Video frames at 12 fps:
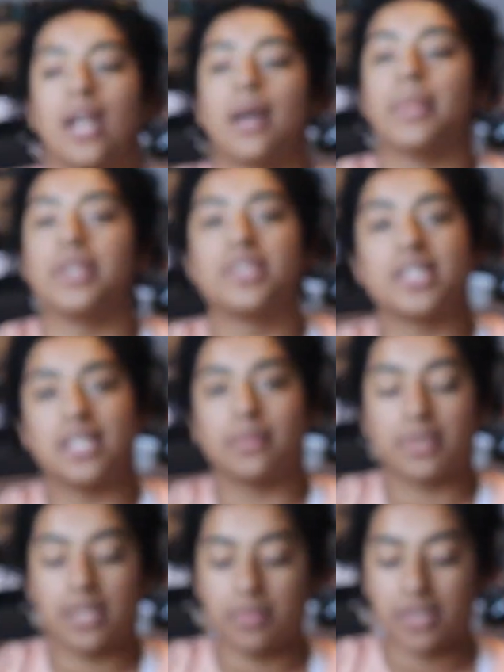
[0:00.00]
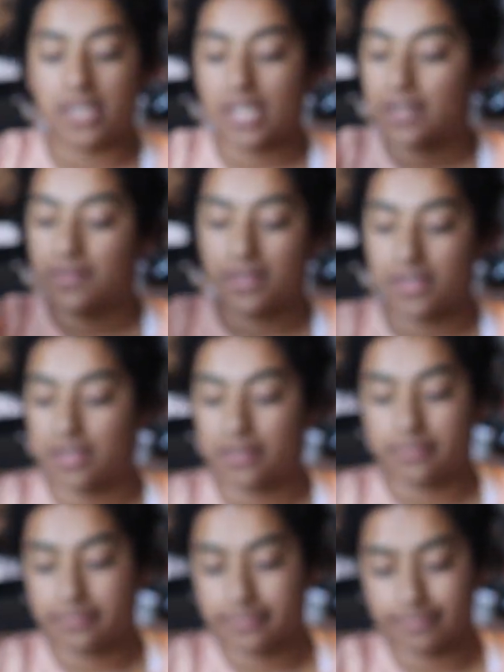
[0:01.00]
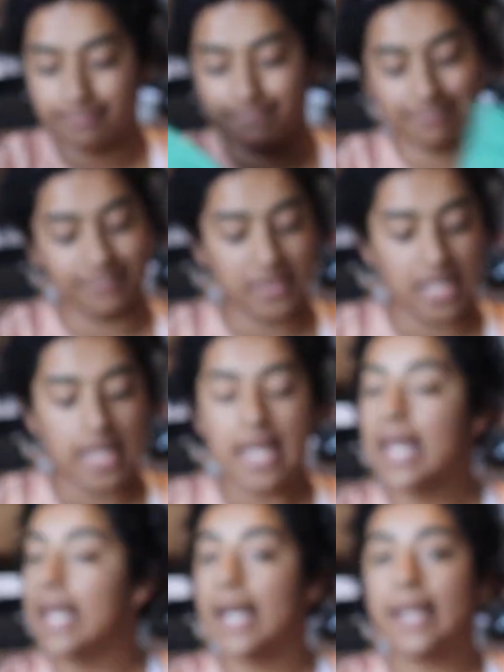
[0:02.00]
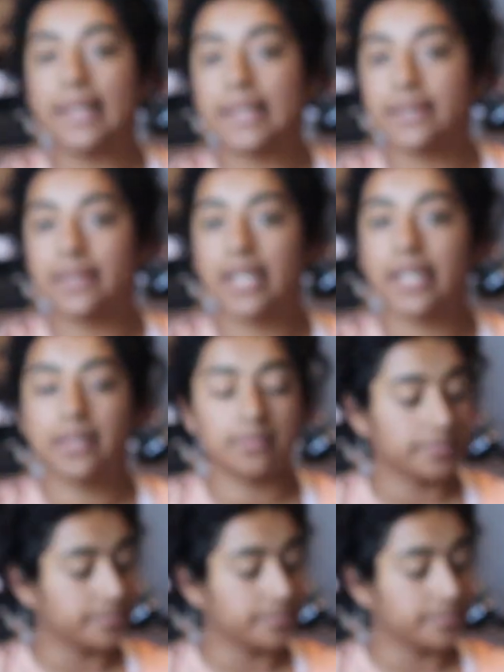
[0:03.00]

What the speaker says: I might just end up keeping everything. I ain't gonna lie.